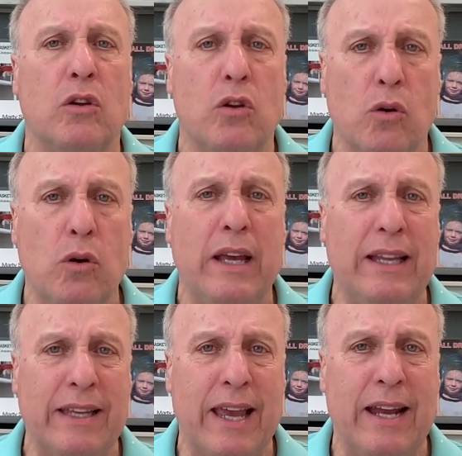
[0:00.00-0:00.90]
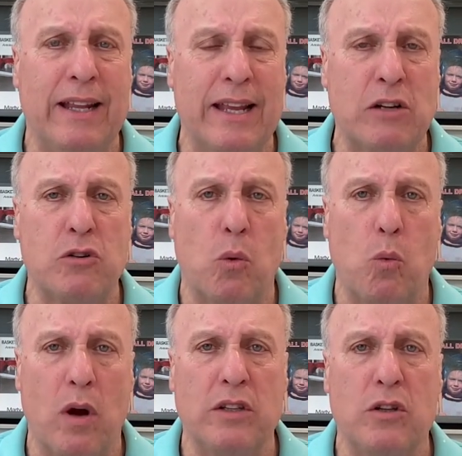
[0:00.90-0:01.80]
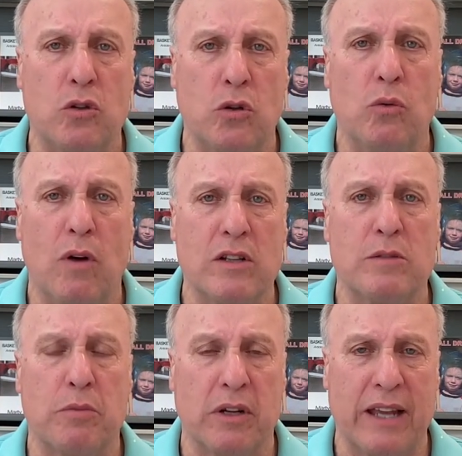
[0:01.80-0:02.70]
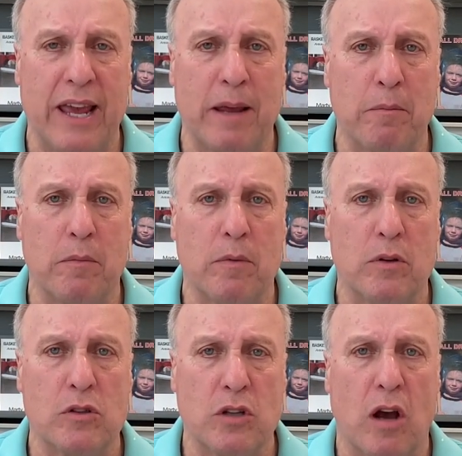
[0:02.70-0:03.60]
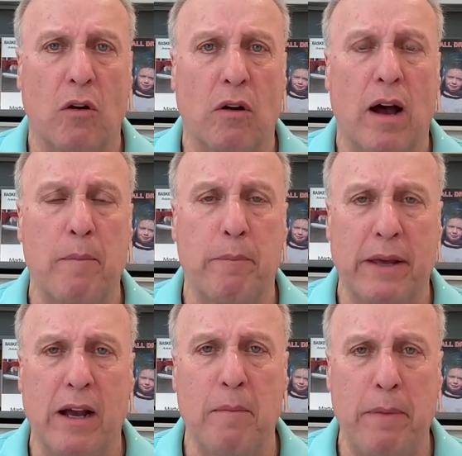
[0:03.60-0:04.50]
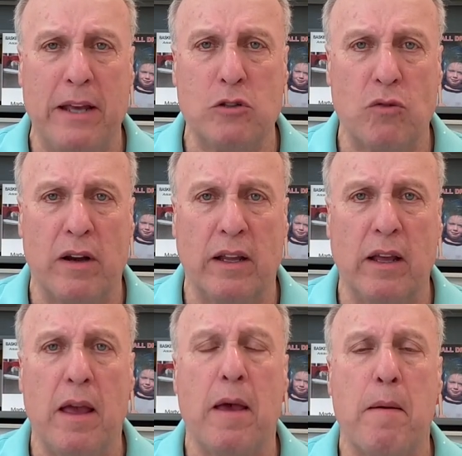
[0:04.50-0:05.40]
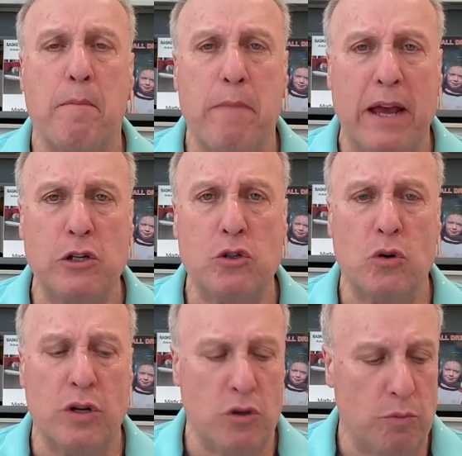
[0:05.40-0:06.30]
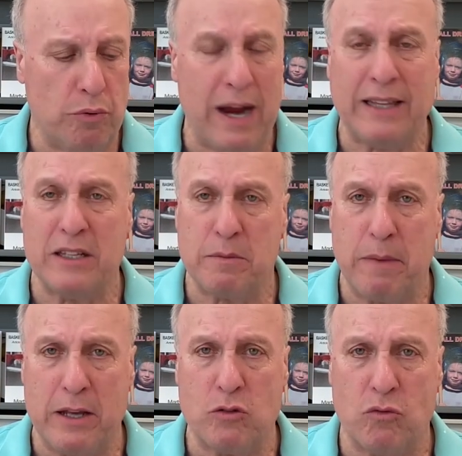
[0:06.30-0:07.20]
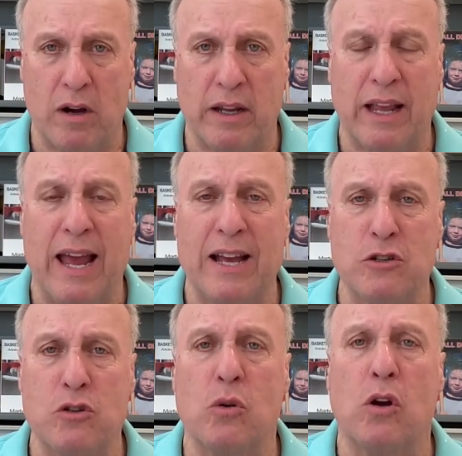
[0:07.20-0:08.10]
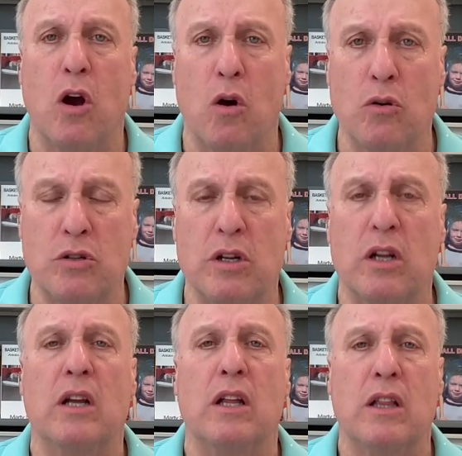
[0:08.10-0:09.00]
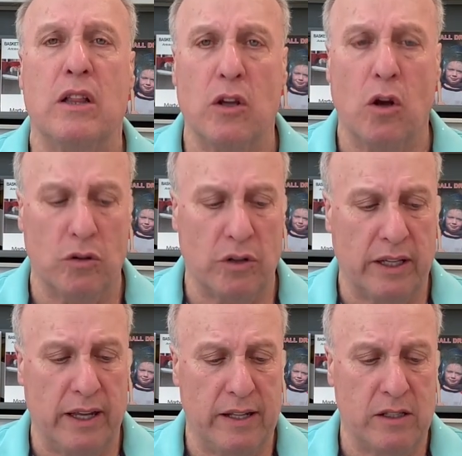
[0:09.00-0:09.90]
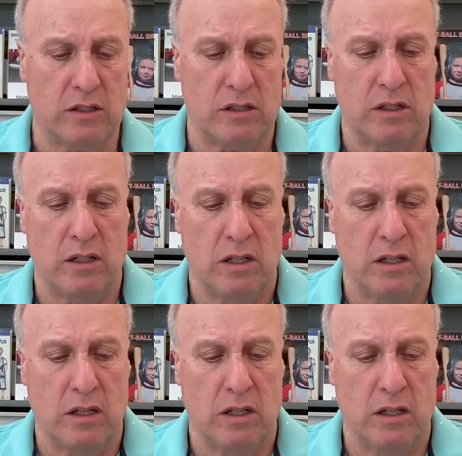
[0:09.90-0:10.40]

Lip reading: you can get an extra 1 to 2 runs per game. So I'm big on base running. Make sure you practice base running as you coach the older kids.